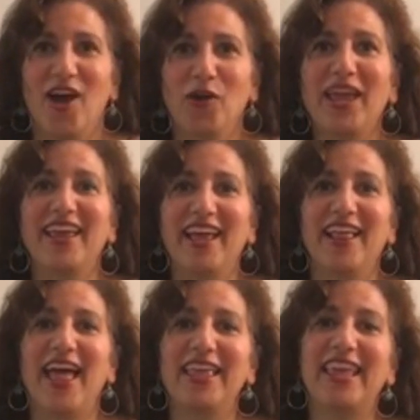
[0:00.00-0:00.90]
Okay,
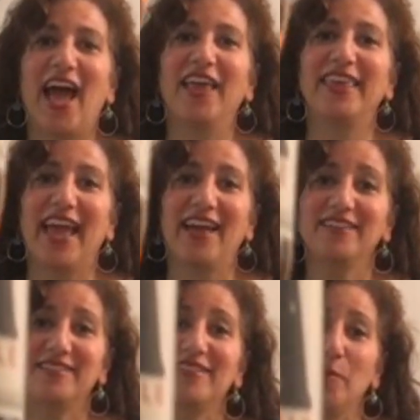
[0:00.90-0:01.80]

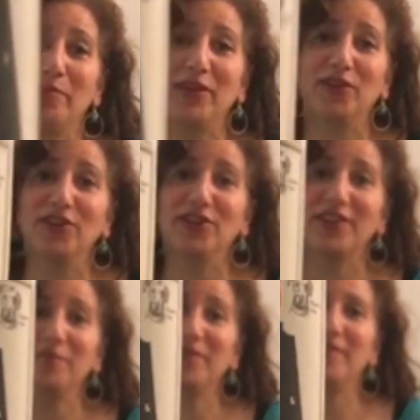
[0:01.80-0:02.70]
yes, beer
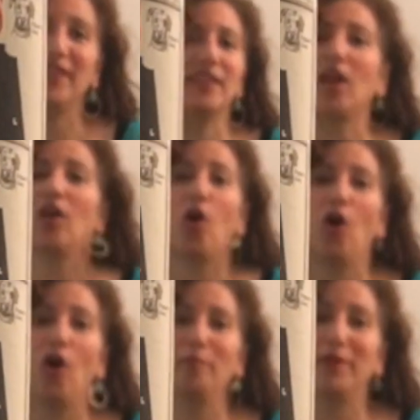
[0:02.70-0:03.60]
can be vegan. Not
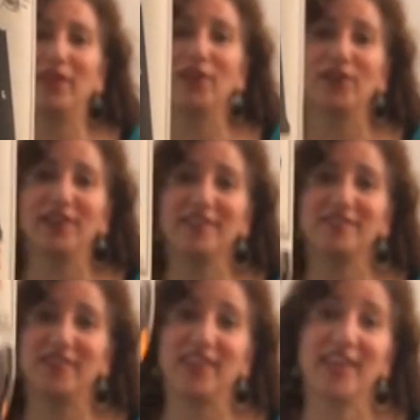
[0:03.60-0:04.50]
all beer
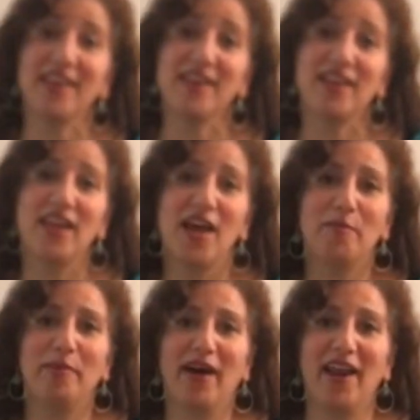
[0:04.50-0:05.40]
is vegan.
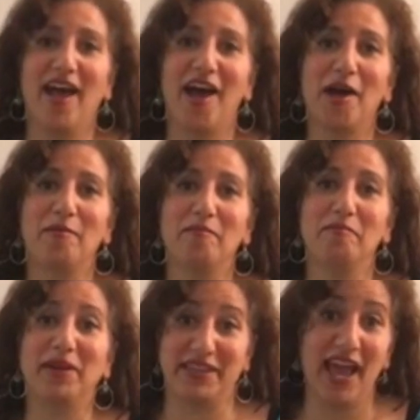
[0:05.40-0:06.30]

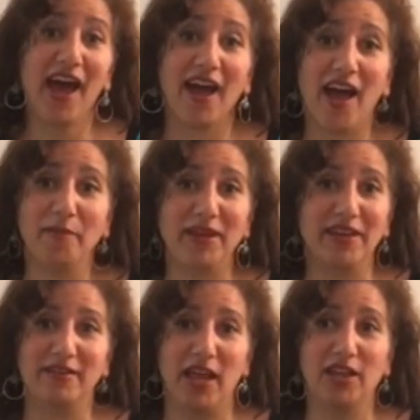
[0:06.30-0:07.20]
But yeah, I
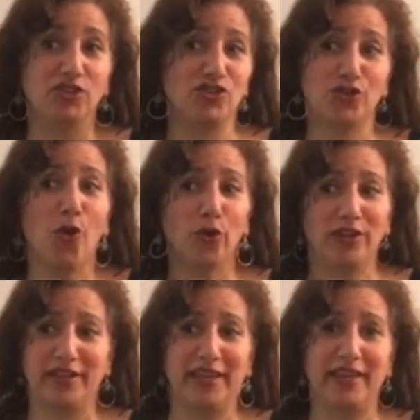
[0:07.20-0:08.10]
mean, it's
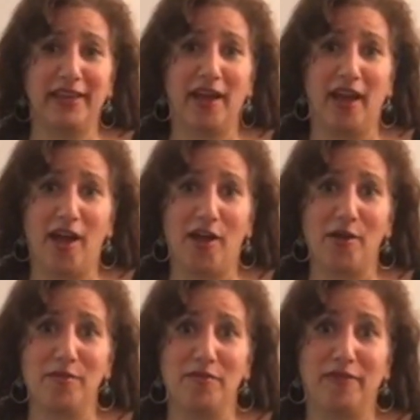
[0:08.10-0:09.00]
totally
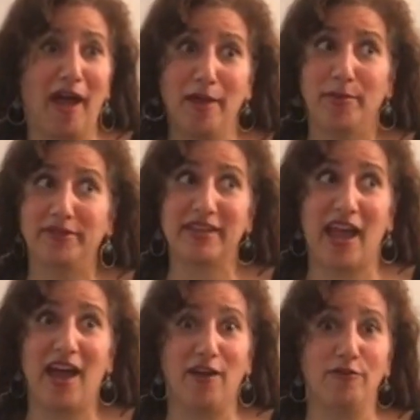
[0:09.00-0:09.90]
viable to
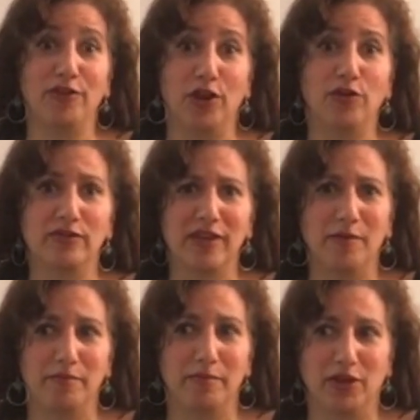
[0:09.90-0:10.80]
have, you know,
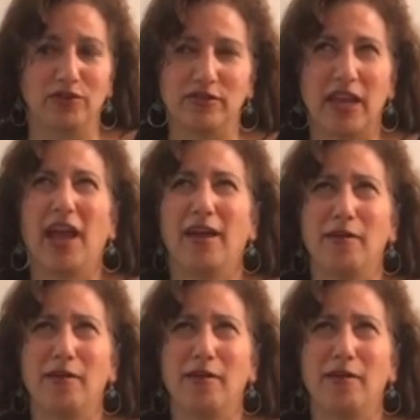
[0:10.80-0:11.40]
some beers that